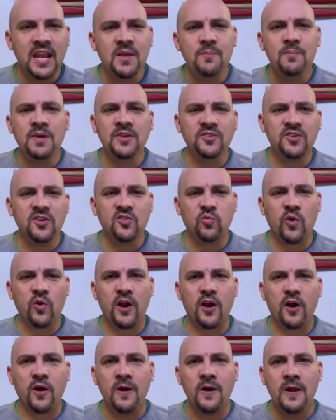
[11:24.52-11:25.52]
any business
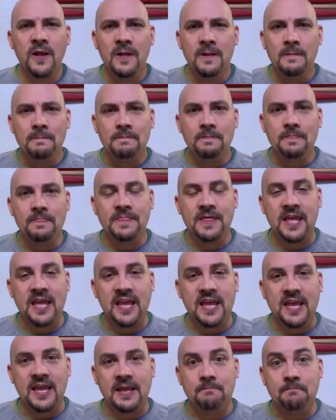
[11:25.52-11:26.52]
where
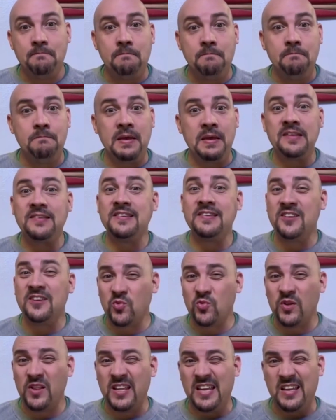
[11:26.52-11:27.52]
the
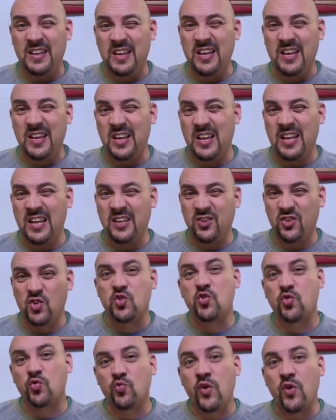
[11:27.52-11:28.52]
business really is
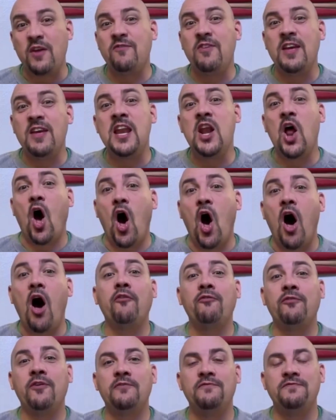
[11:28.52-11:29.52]
driven
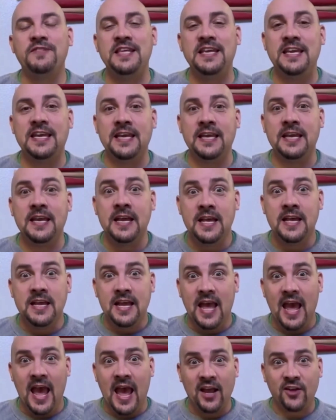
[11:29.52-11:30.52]
off of the
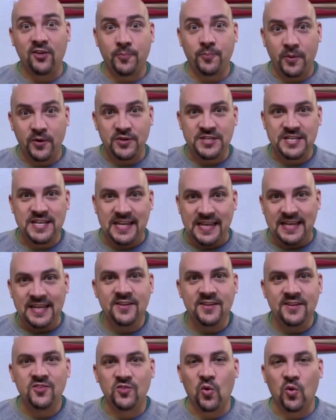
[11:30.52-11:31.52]

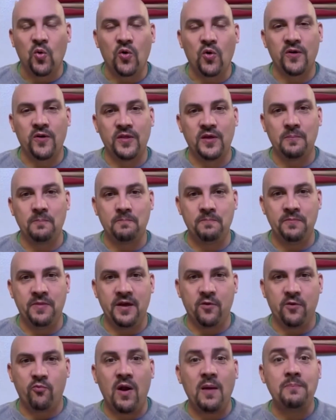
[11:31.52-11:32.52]
expertise or
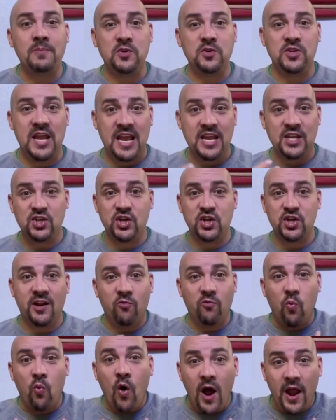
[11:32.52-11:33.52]
the reputation
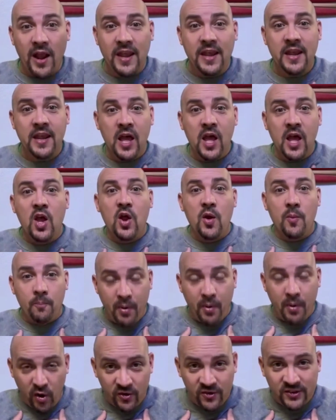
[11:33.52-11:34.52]
of one
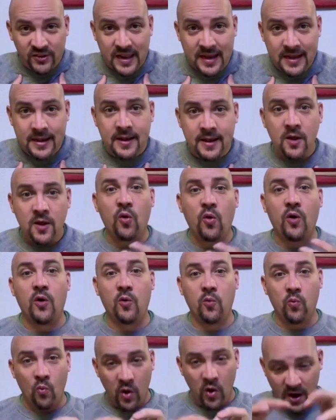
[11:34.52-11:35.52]
person
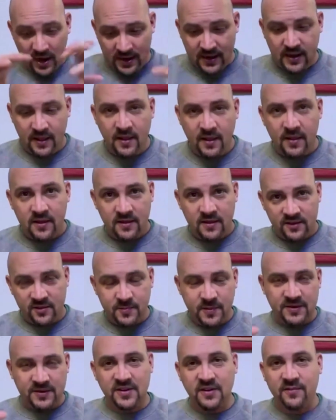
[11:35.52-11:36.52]
or one
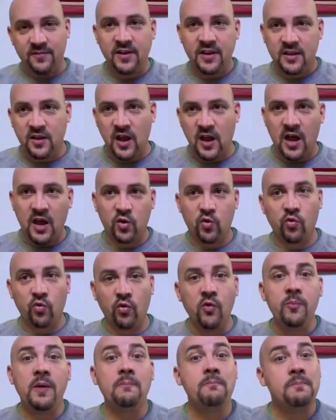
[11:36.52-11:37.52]
specific
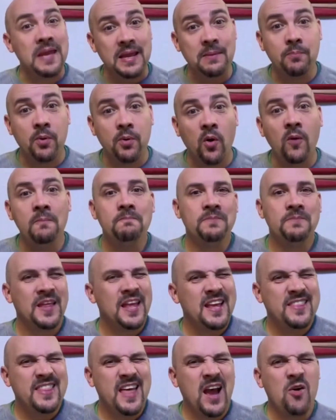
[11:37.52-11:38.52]
group of people,
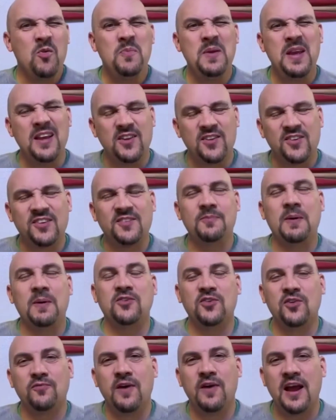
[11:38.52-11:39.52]
that would be a
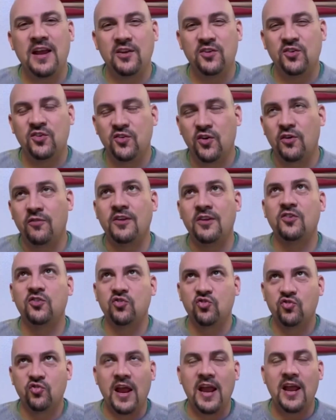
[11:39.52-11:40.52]
specified
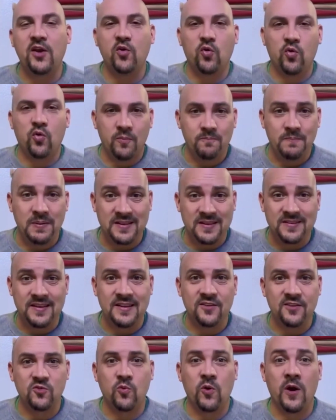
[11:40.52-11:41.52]
service trade or
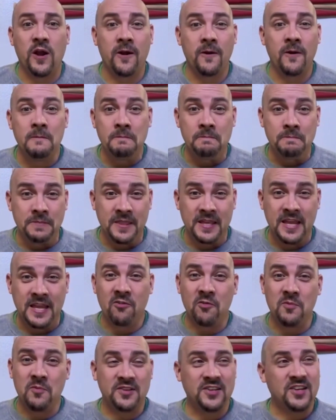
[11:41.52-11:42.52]
business where the
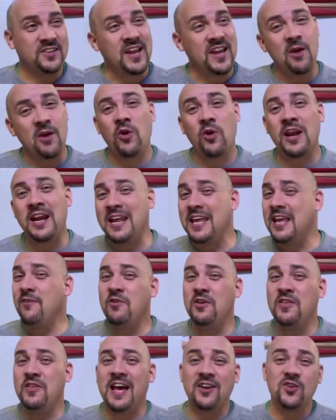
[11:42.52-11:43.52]
government says, hey, we're going to
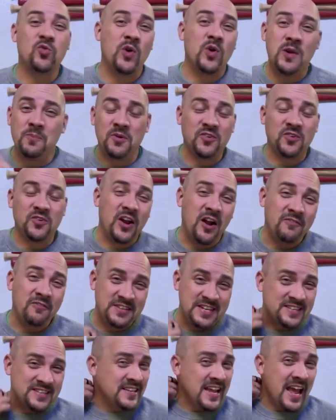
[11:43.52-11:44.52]
give you that 20%
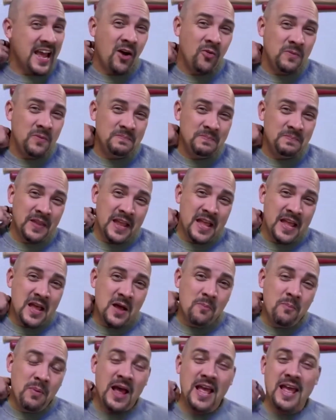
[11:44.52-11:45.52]
off discount,
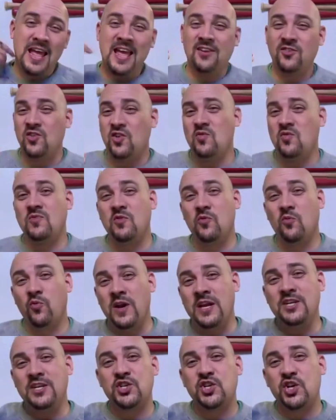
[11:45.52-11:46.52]
but as you
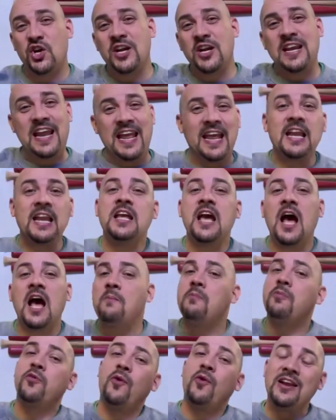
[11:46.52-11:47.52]
reach certain
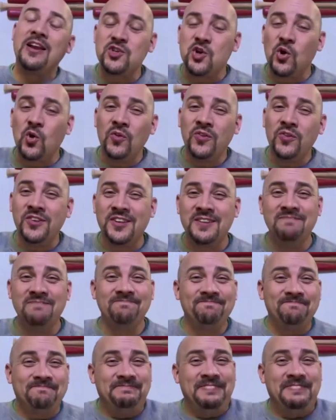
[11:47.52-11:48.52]
income thresholds,
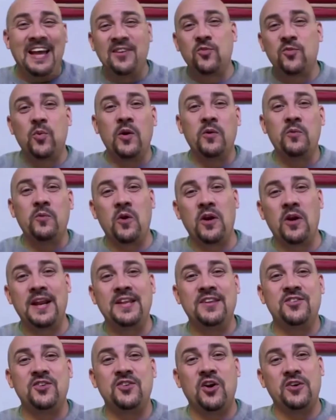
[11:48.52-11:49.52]
that's when we're
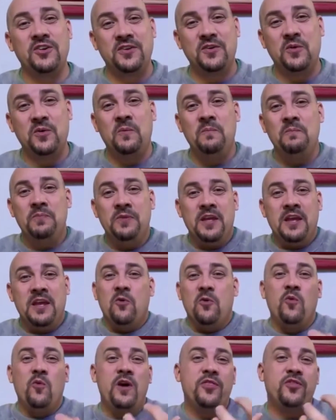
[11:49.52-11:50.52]
going to start to
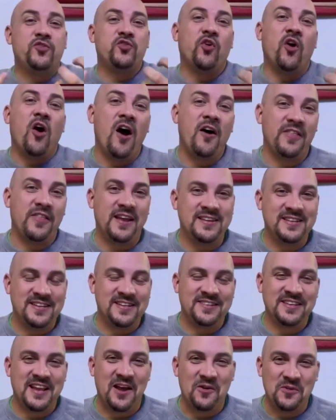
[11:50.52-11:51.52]
withdraw that
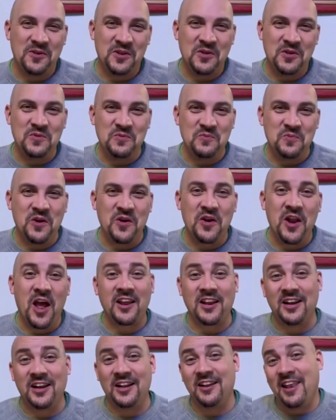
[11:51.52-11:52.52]
discount. We're
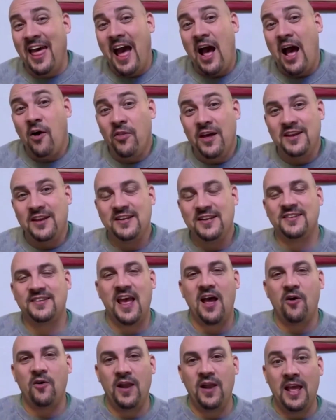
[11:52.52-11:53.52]
not going to allow that
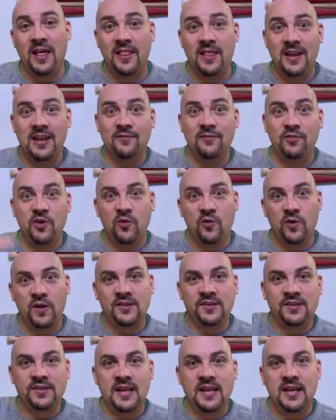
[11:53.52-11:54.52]
discount. And then if you
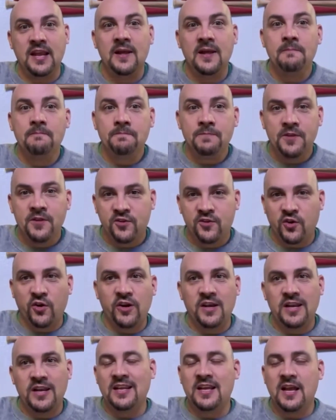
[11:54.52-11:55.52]
exceed
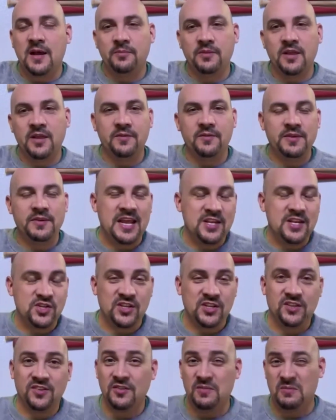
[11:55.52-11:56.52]
certain income
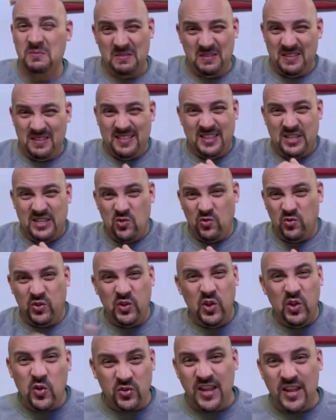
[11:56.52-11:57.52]
limitations, you
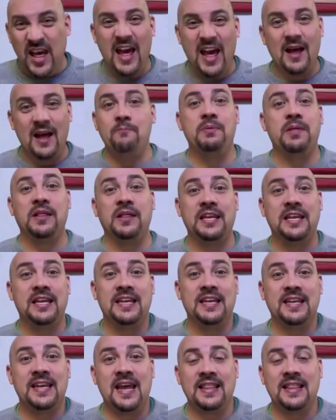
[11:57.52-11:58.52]
lose that
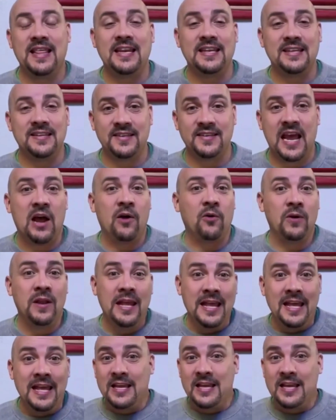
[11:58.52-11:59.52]
ability to take that discount